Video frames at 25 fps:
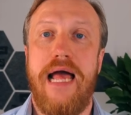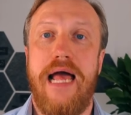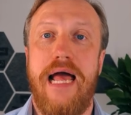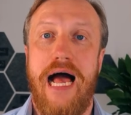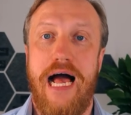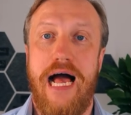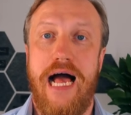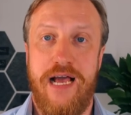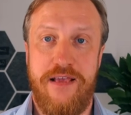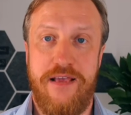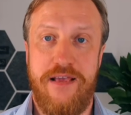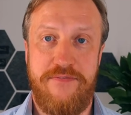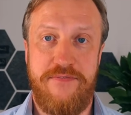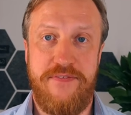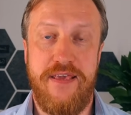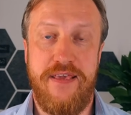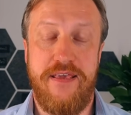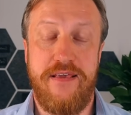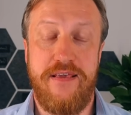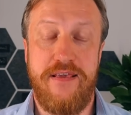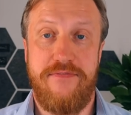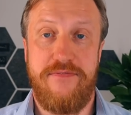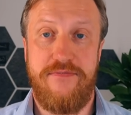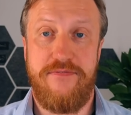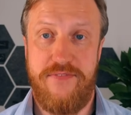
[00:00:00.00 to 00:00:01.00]
I think
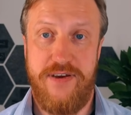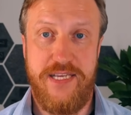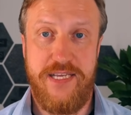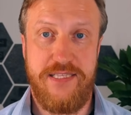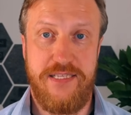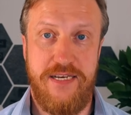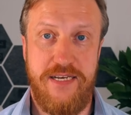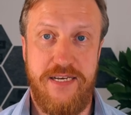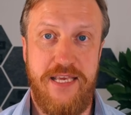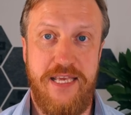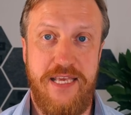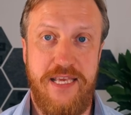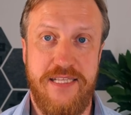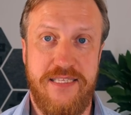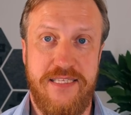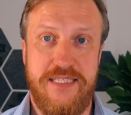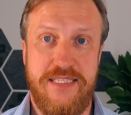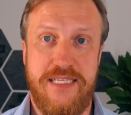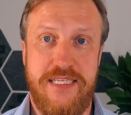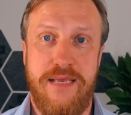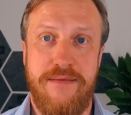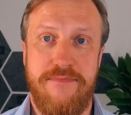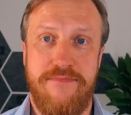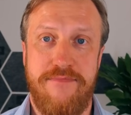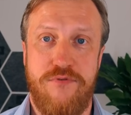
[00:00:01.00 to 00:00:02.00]
finally it's
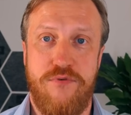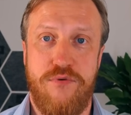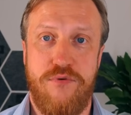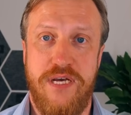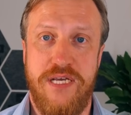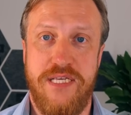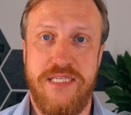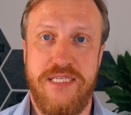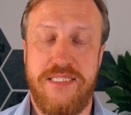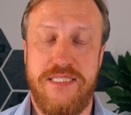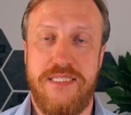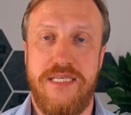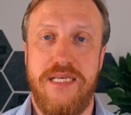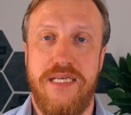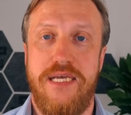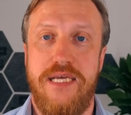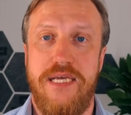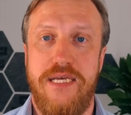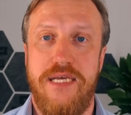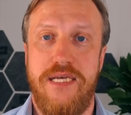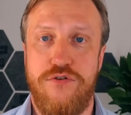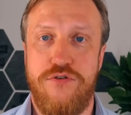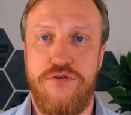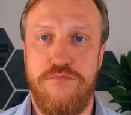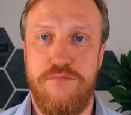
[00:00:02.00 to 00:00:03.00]
time for us
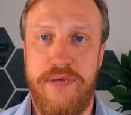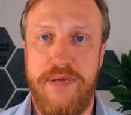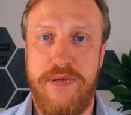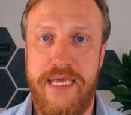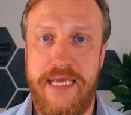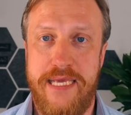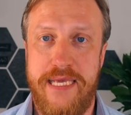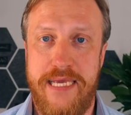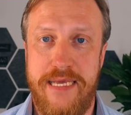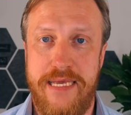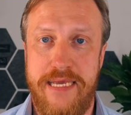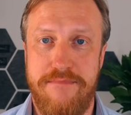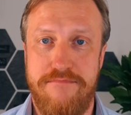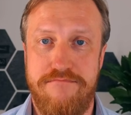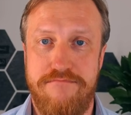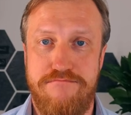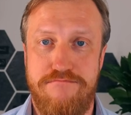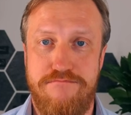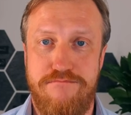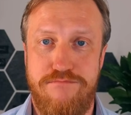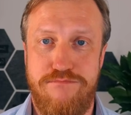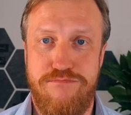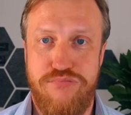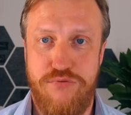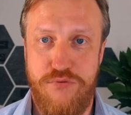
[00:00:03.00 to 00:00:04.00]
to make a
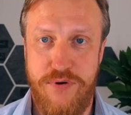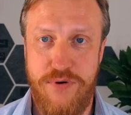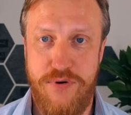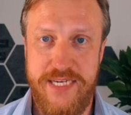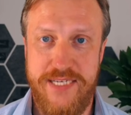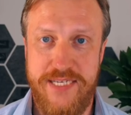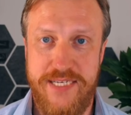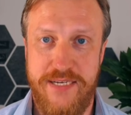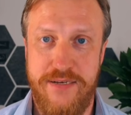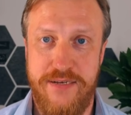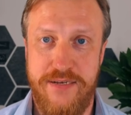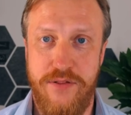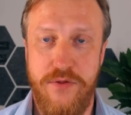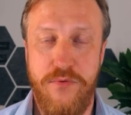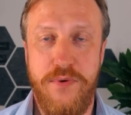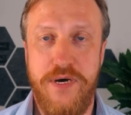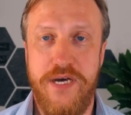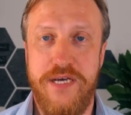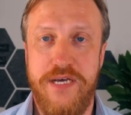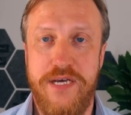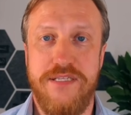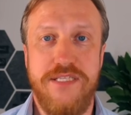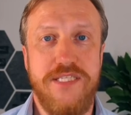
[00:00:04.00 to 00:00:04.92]
practical one.